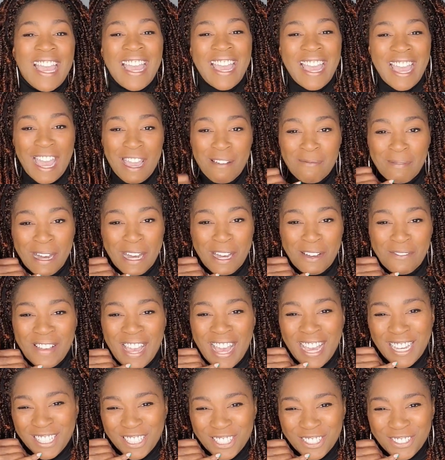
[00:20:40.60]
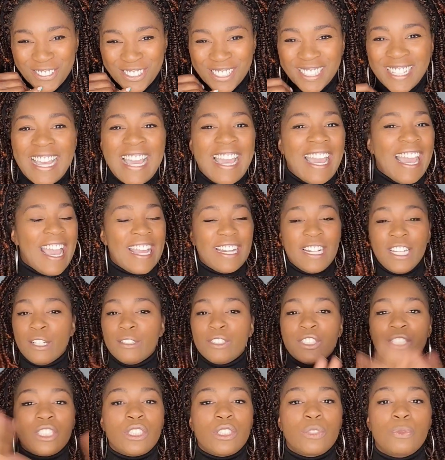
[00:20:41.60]
hey mom, how you doing? And then you
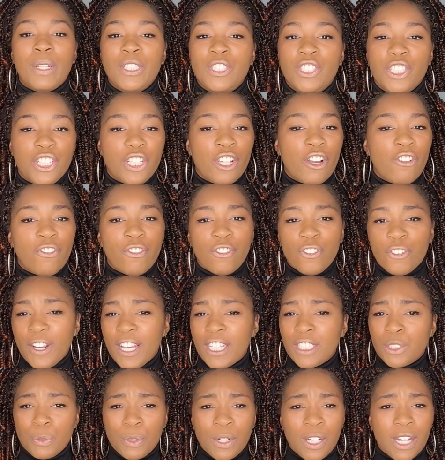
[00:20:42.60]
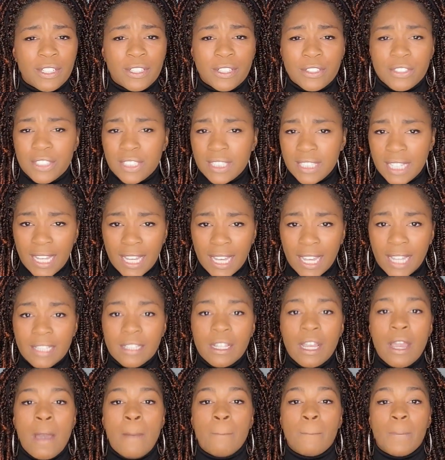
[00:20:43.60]
just switch it. Your friends will understand,
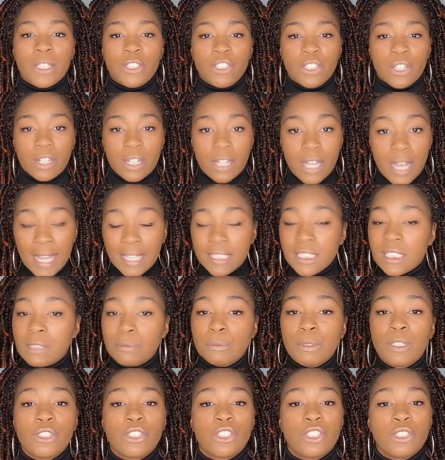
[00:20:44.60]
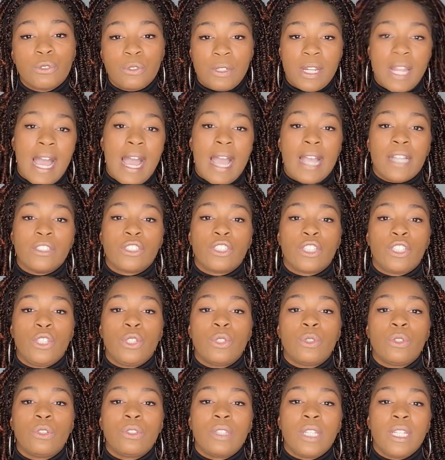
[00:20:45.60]
but your customers do not. So
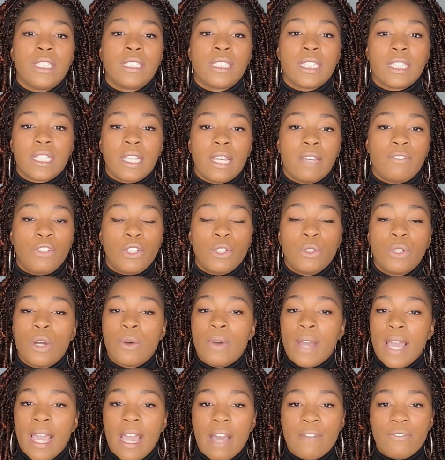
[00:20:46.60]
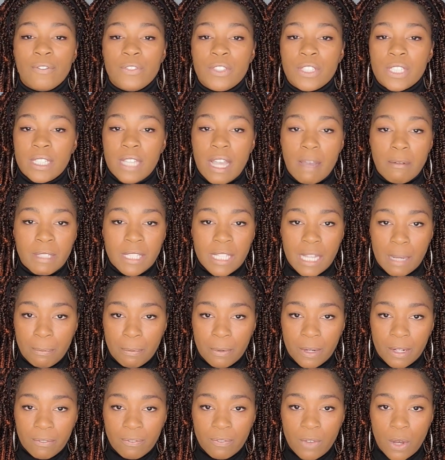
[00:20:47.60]
you'll need to, if you don't have
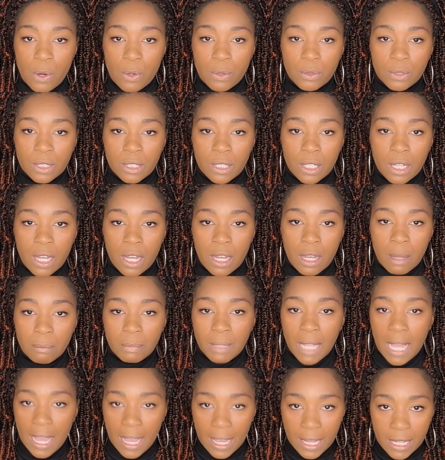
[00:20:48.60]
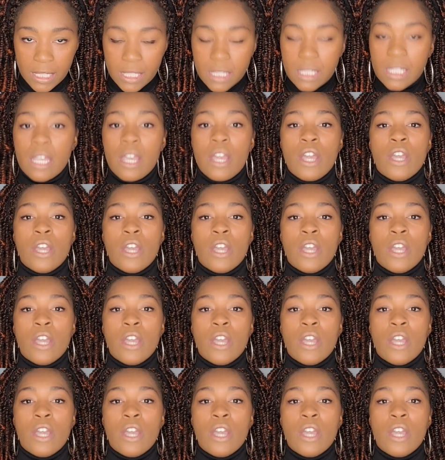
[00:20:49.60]
separate phone lines,